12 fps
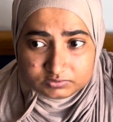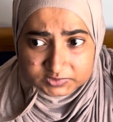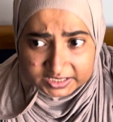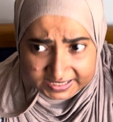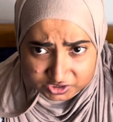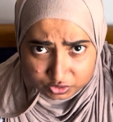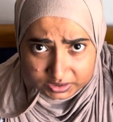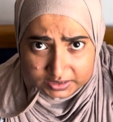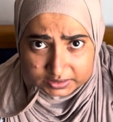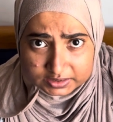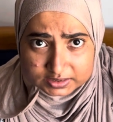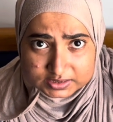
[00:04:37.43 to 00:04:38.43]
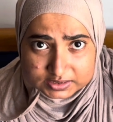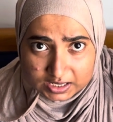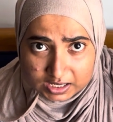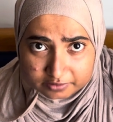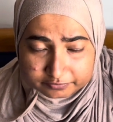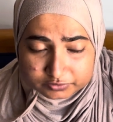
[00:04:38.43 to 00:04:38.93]
Educating
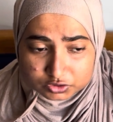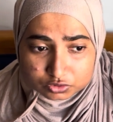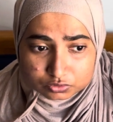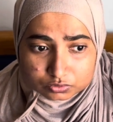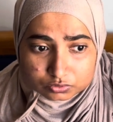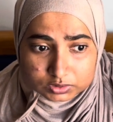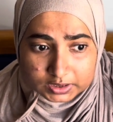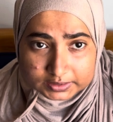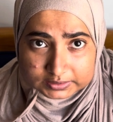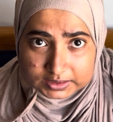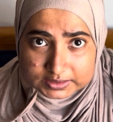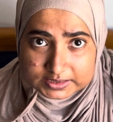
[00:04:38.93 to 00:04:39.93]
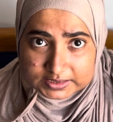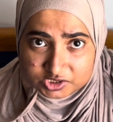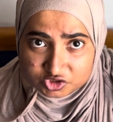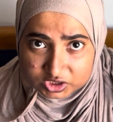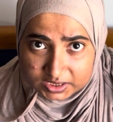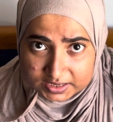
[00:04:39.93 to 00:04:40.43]
staff to conduct
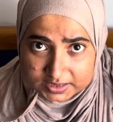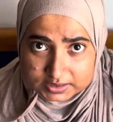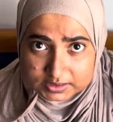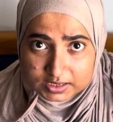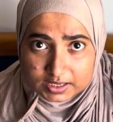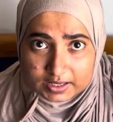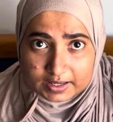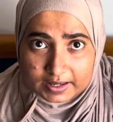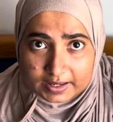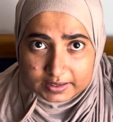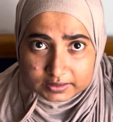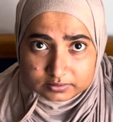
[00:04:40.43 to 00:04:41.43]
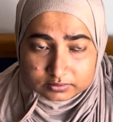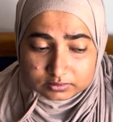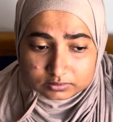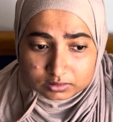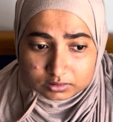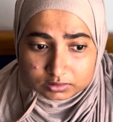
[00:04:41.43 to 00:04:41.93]
CGAs
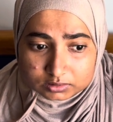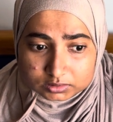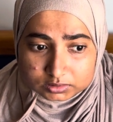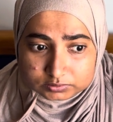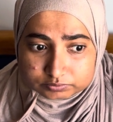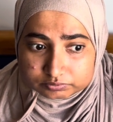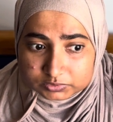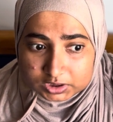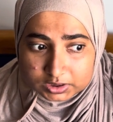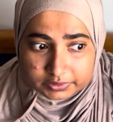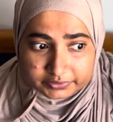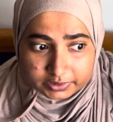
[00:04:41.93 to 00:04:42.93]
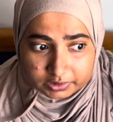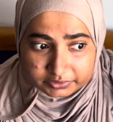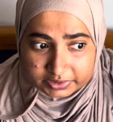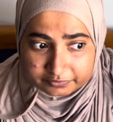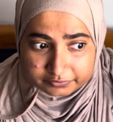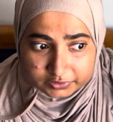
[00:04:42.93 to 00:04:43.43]
and
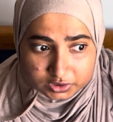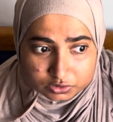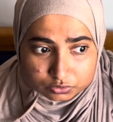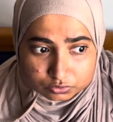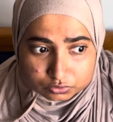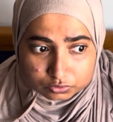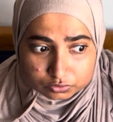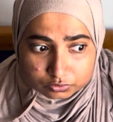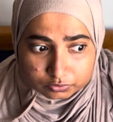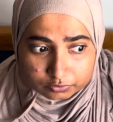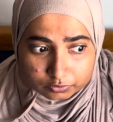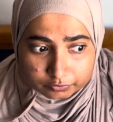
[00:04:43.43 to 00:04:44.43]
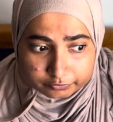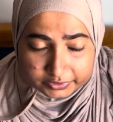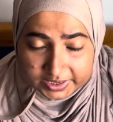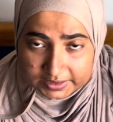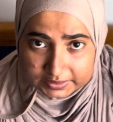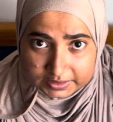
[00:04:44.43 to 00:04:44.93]
referral to
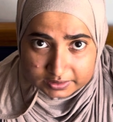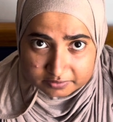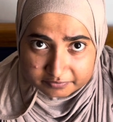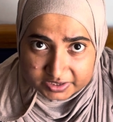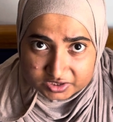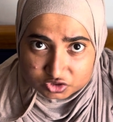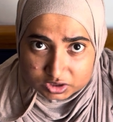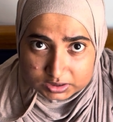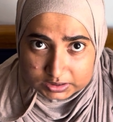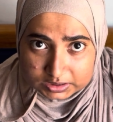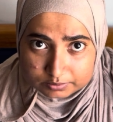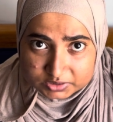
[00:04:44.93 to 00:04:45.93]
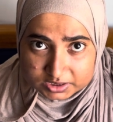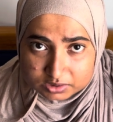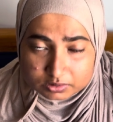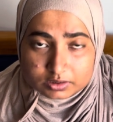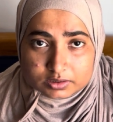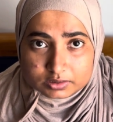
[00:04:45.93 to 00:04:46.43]
frailty intervention teams as
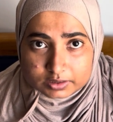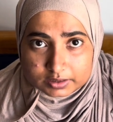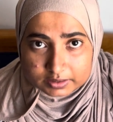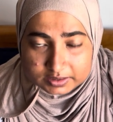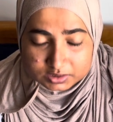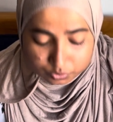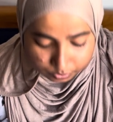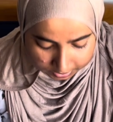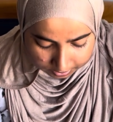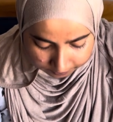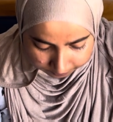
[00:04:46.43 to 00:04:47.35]
well.